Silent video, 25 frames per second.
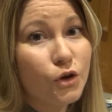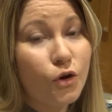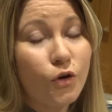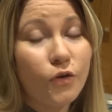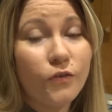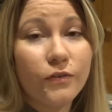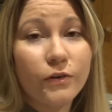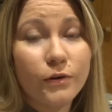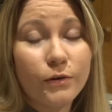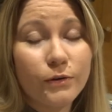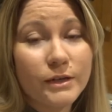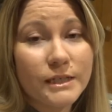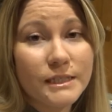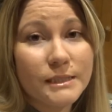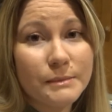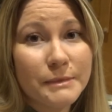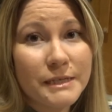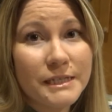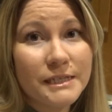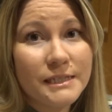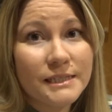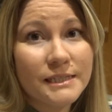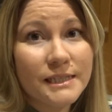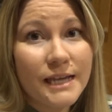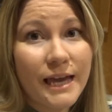over
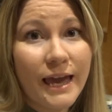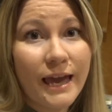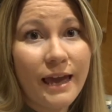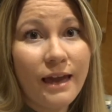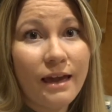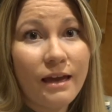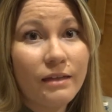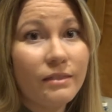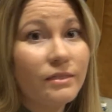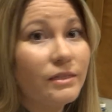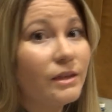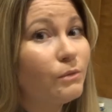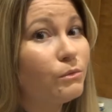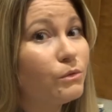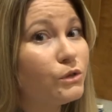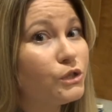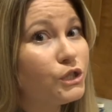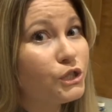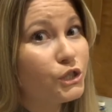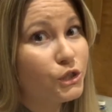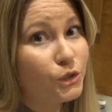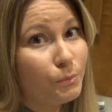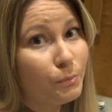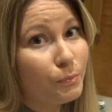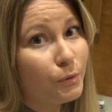Christmas and they were
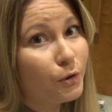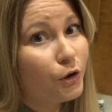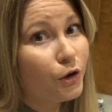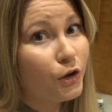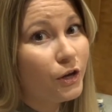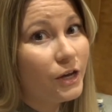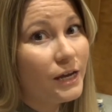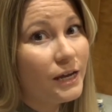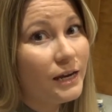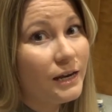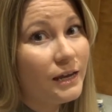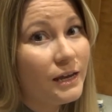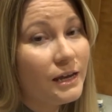super good.